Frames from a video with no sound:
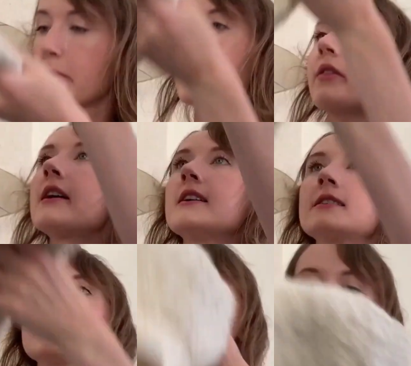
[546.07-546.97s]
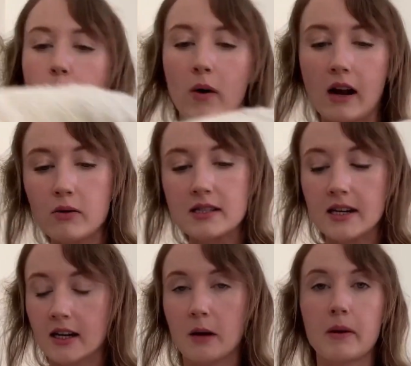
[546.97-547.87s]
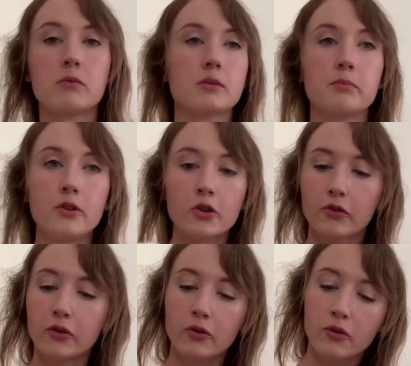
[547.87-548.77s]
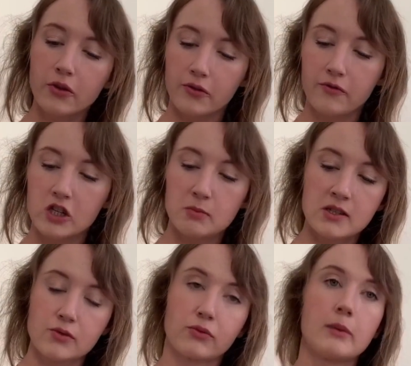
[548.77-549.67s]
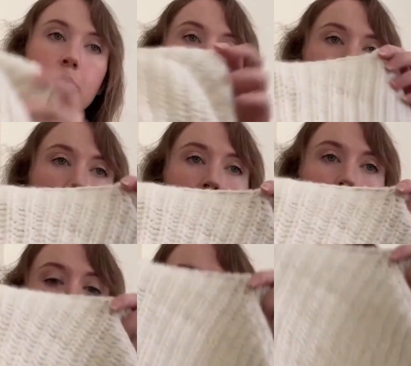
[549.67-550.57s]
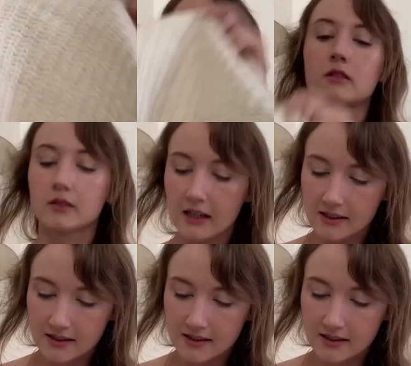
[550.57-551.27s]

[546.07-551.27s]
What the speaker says: But with this, when I was knitting it up, it was beautiful. The fisherman's rib was really detailed.